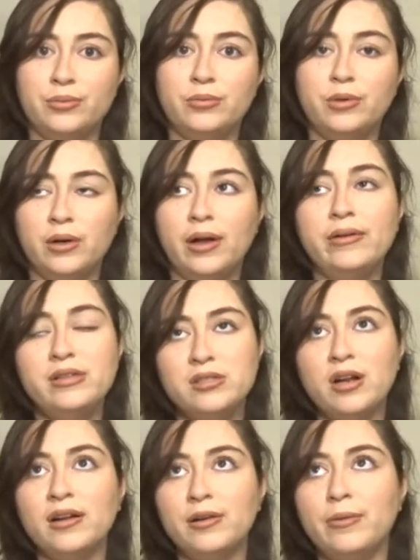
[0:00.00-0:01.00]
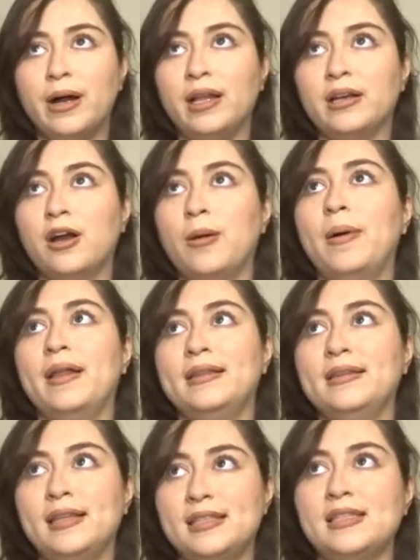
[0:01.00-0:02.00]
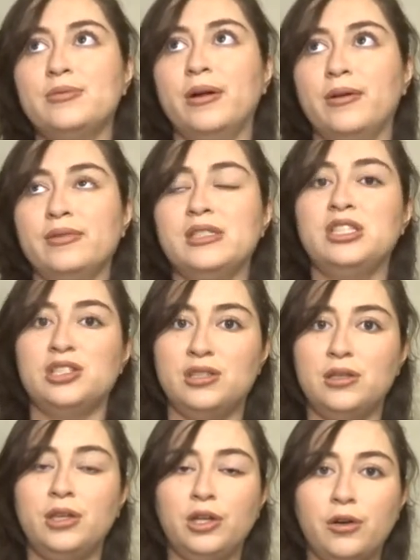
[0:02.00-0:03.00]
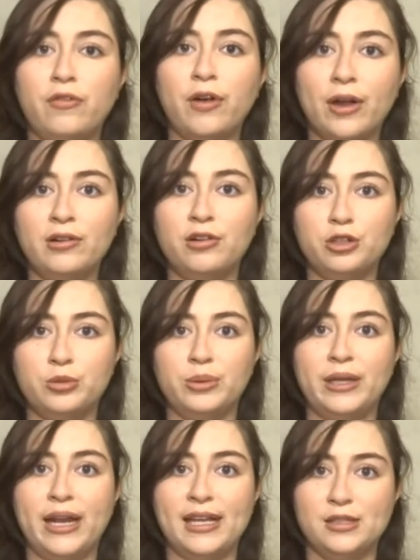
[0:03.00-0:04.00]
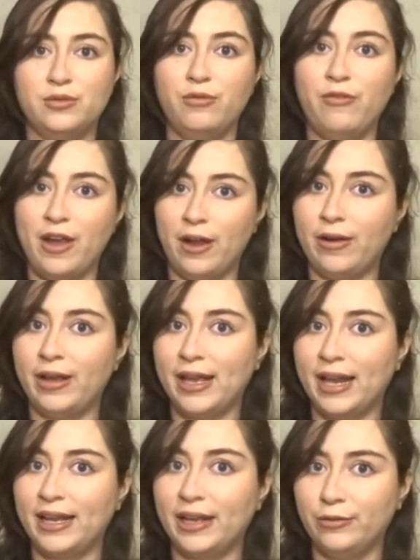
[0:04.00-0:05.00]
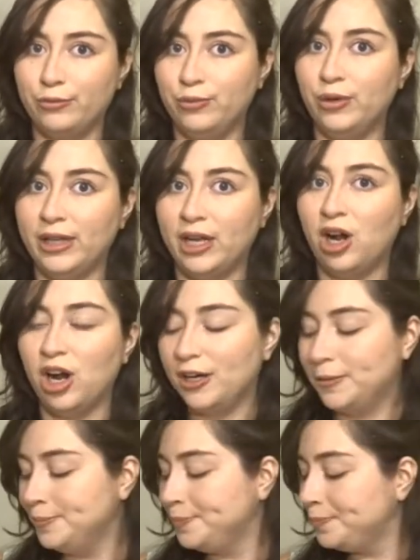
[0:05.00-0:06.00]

well, it started a while ago, but this is where it was just, you know, very noticeable that it's getting really hard.